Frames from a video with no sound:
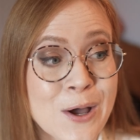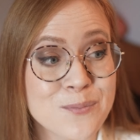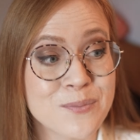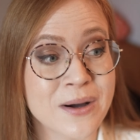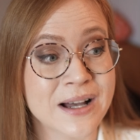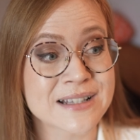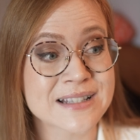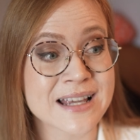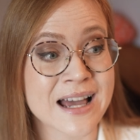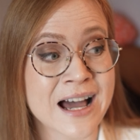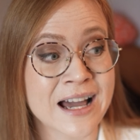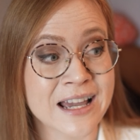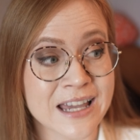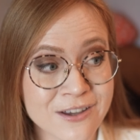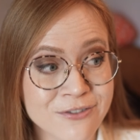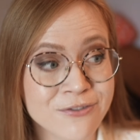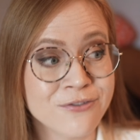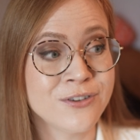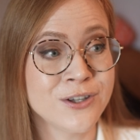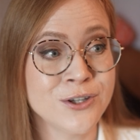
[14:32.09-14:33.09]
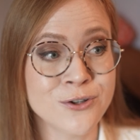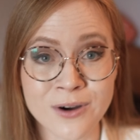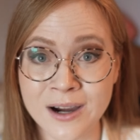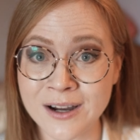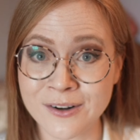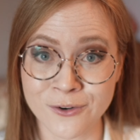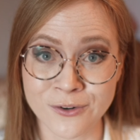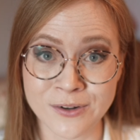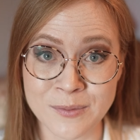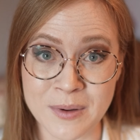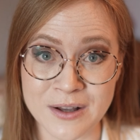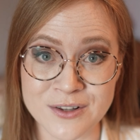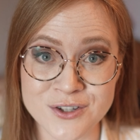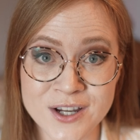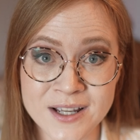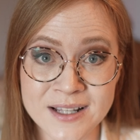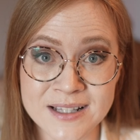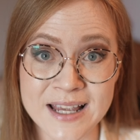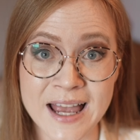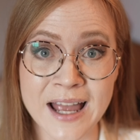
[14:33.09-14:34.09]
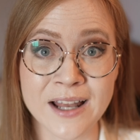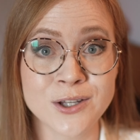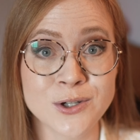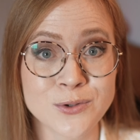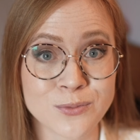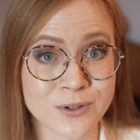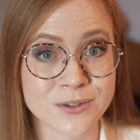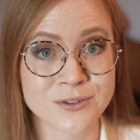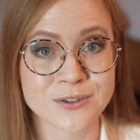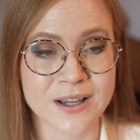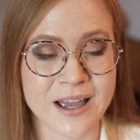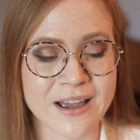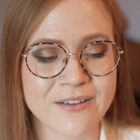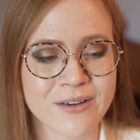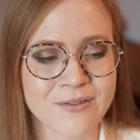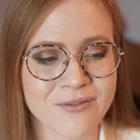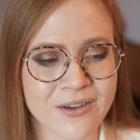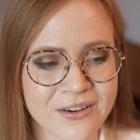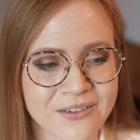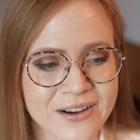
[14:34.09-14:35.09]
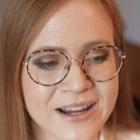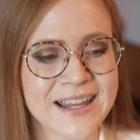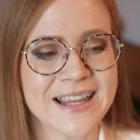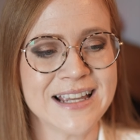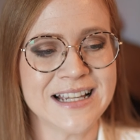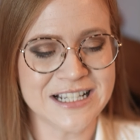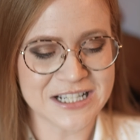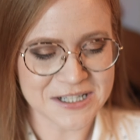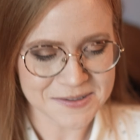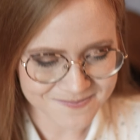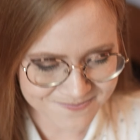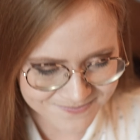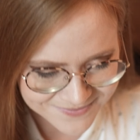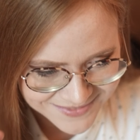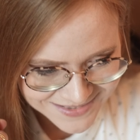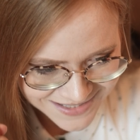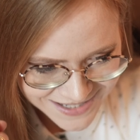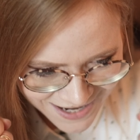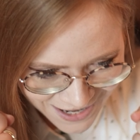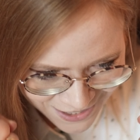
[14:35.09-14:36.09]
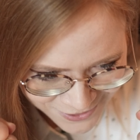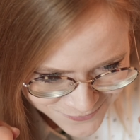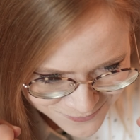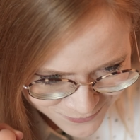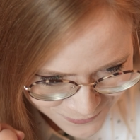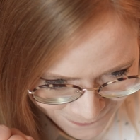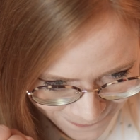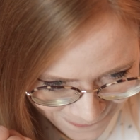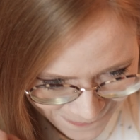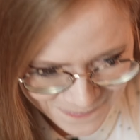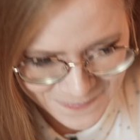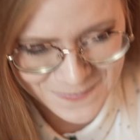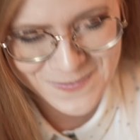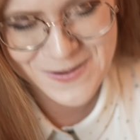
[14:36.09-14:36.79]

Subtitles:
But if you are on a budget and you want to have a very Edinburgh